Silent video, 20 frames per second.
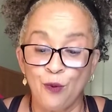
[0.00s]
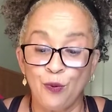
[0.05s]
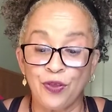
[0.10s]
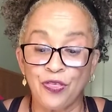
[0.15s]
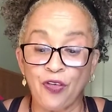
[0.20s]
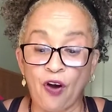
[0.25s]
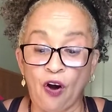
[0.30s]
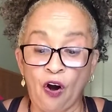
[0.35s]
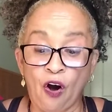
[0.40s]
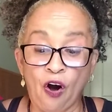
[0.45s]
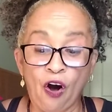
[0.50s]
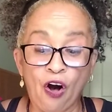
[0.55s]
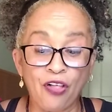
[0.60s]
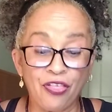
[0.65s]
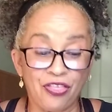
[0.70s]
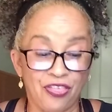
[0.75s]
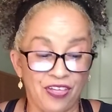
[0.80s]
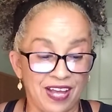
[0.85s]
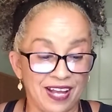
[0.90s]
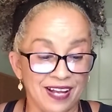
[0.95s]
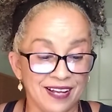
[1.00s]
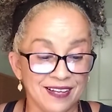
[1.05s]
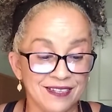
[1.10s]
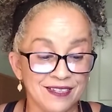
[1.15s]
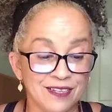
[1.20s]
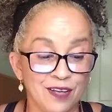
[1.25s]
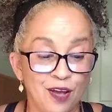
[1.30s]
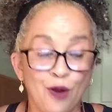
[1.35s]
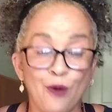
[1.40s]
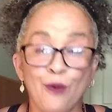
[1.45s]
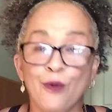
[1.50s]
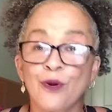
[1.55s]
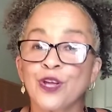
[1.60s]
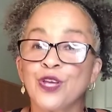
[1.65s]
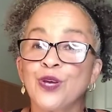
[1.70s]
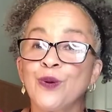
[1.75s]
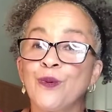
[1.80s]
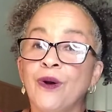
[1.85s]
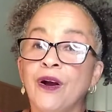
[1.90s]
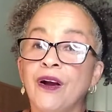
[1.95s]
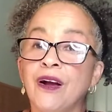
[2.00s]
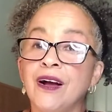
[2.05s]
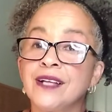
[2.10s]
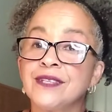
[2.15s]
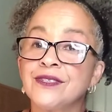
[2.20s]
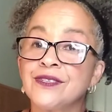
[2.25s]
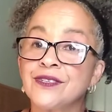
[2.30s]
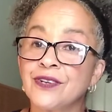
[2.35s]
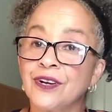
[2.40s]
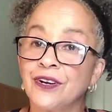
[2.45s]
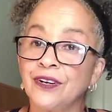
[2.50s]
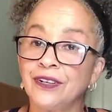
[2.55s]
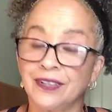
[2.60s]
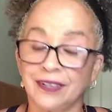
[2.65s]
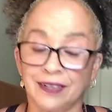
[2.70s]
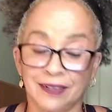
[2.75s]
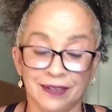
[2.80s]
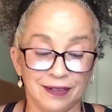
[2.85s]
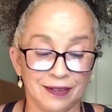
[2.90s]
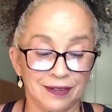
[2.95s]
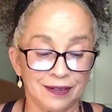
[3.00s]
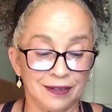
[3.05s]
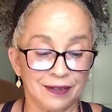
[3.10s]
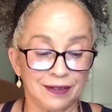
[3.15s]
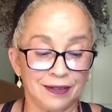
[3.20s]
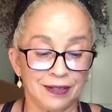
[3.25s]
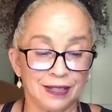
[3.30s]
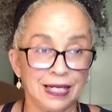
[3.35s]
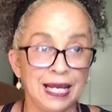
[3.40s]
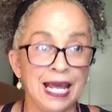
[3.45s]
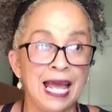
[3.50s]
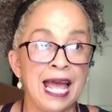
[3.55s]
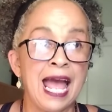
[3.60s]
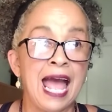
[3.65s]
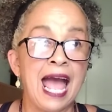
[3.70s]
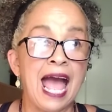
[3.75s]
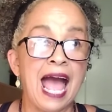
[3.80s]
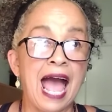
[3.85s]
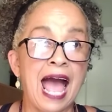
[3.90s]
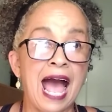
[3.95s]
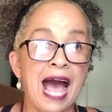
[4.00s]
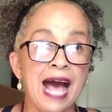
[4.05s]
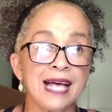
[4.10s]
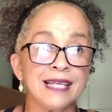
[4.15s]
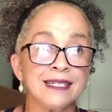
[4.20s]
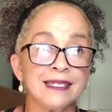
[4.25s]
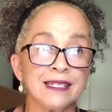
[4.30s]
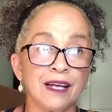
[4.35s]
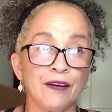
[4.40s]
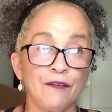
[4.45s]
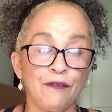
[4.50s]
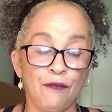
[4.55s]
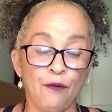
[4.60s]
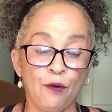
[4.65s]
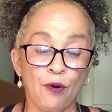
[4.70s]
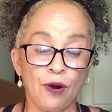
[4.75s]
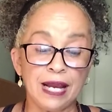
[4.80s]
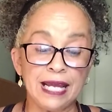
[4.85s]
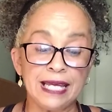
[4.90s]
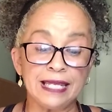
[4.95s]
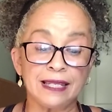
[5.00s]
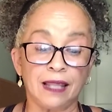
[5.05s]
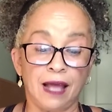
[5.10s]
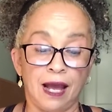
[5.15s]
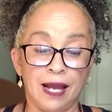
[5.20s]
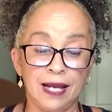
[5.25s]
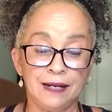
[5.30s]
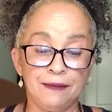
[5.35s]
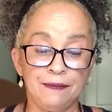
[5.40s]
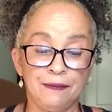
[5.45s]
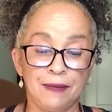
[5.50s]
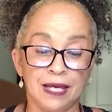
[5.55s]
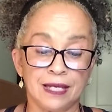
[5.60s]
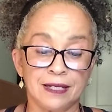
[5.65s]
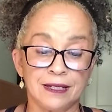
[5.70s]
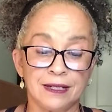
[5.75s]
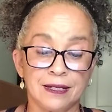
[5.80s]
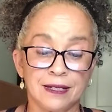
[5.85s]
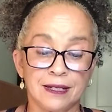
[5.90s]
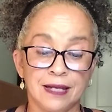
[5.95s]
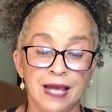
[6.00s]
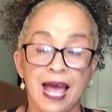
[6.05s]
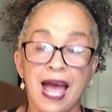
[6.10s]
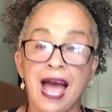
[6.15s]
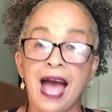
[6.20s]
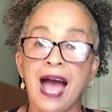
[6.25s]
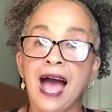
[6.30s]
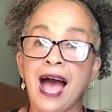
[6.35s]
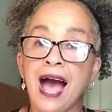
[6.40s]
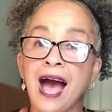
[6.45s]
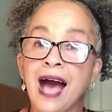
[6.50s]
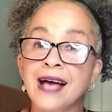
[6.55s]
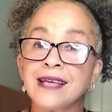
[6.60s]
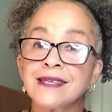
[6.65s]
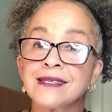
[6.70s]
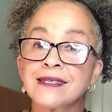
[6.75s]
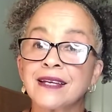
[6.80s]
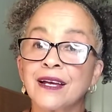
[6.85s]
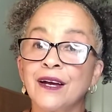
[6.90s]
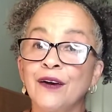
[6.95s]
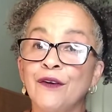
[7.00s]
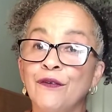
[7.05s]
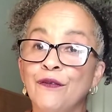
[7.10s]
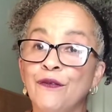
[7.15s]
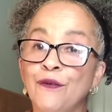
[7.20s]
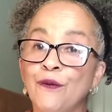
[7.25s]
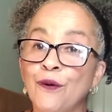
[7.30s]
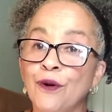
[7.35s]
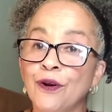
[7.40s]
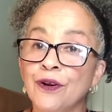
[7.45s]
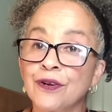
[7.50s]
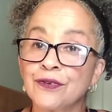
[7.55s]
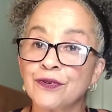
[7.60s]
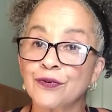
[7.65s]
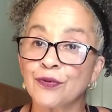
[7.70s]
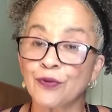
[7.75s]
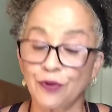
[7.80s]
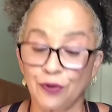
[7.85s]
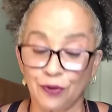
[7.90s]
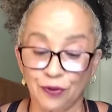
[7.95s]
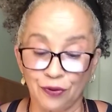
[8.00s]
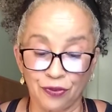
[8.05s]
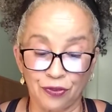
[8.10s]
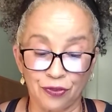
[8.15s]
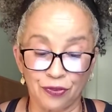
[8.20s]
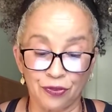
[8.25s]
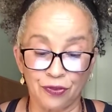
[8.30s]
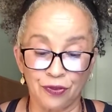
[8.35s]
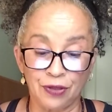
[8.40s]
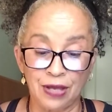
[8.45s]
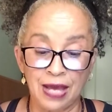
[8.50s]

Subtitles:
with all things where you are uncertain. Ask for enlightenment. Ask for truth.